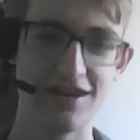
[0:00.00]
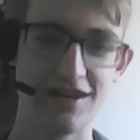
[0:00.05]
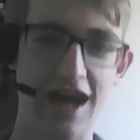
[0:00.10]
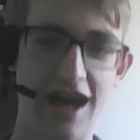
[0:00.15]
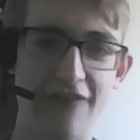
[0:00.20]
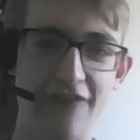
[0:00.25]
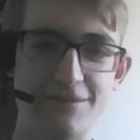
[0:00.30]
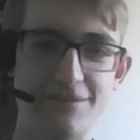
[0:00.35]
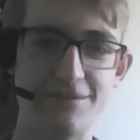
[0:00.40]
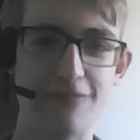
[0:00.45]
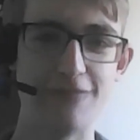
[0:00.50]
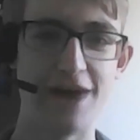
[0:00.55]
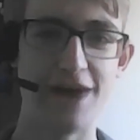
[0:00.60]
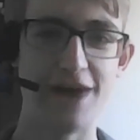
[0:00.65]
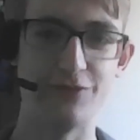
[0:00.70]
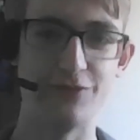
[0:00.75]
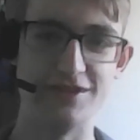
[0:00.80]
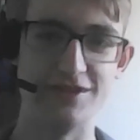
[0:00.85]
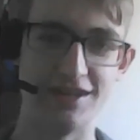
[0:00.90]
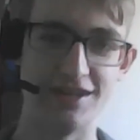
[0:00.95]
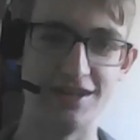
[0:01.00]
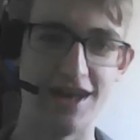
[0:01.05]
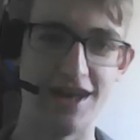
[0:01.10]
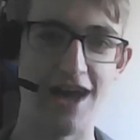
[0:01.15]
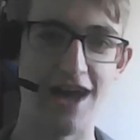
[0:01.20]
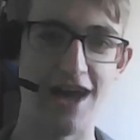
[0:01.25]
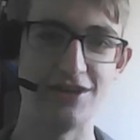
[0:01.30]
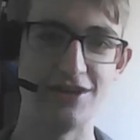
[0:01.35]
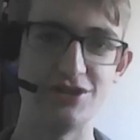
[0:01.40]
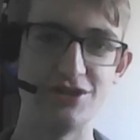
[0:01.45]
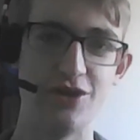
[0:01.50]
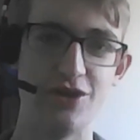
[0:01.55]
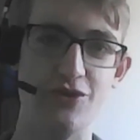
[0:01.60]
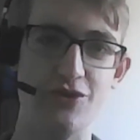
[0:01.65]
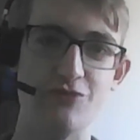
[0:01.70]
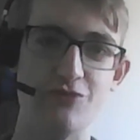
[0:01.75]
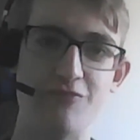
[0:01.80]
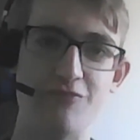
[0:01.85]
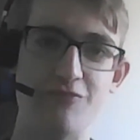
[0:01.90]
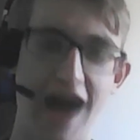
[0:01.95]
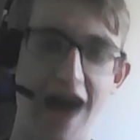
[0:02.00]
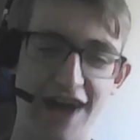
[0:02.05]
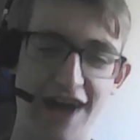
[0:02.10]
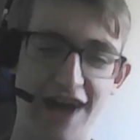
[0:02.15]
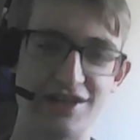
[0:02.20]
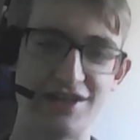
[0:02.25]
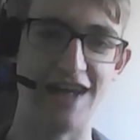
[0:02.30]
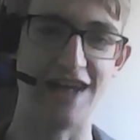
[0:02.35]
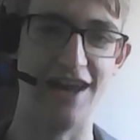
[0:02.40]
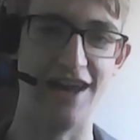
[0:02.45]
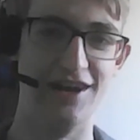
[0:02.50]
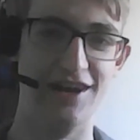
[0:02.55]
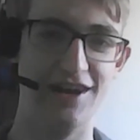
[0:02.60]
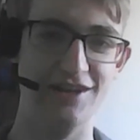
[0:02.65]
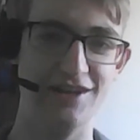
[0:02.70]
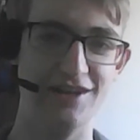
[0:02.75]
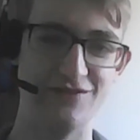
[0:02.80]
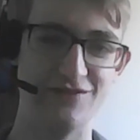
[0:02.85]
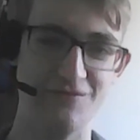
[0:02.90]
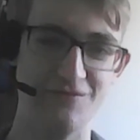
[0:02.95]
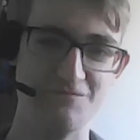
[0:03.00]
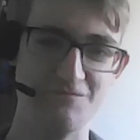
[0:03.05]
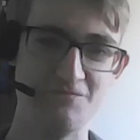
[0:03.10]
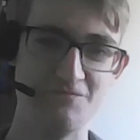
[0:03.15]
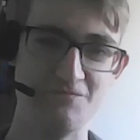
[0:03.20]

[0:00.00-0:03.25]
Have some bad ones in there to show you actually analysed them.